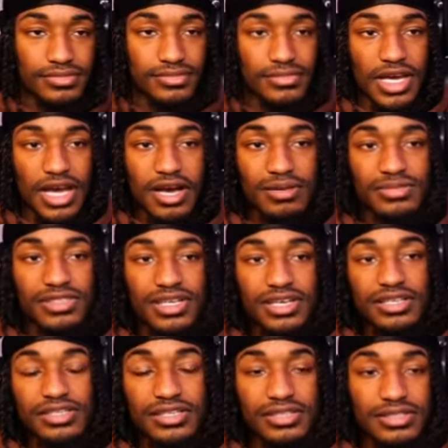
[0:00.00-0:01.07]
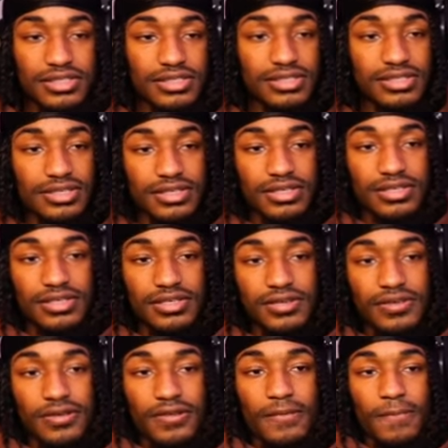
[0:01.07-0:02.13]
I'm telling you.
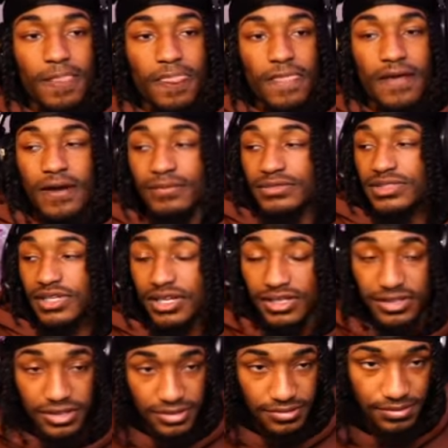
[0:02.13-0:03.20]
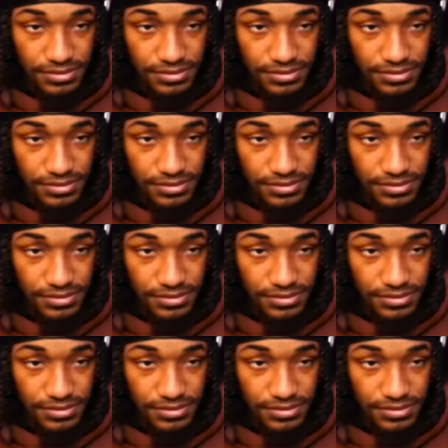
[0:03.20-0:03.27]
I'm telling you.